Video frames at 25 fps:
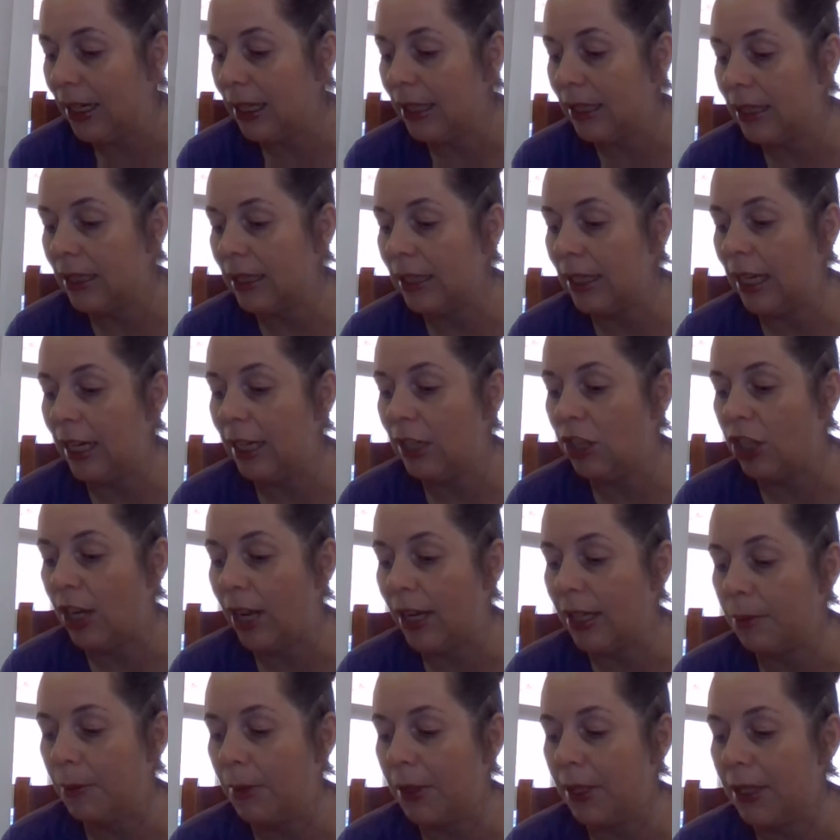sea
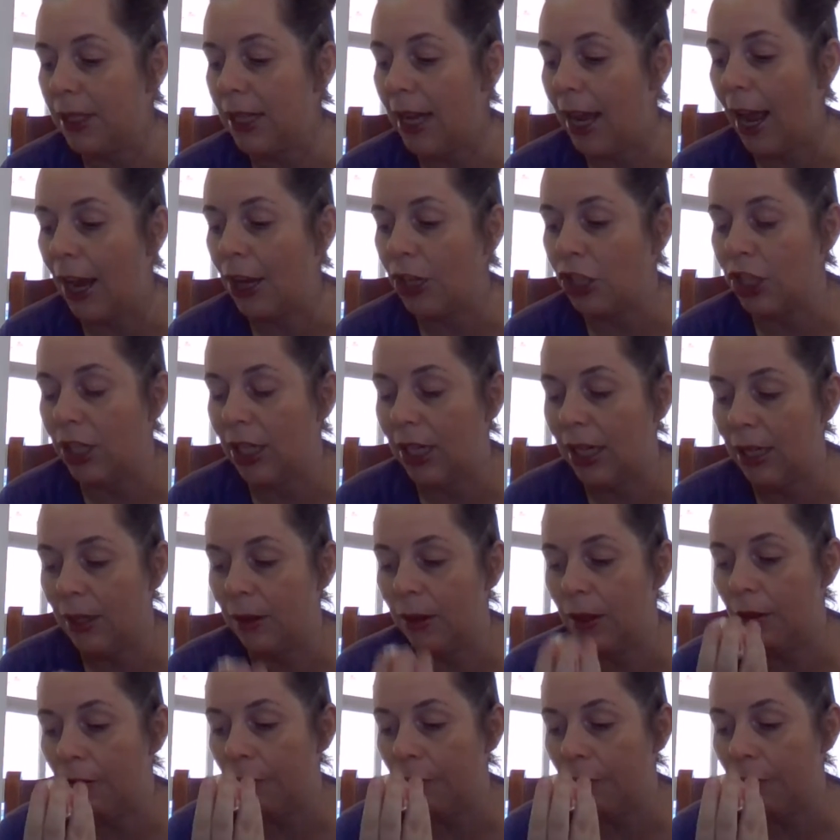jasmine to usher in the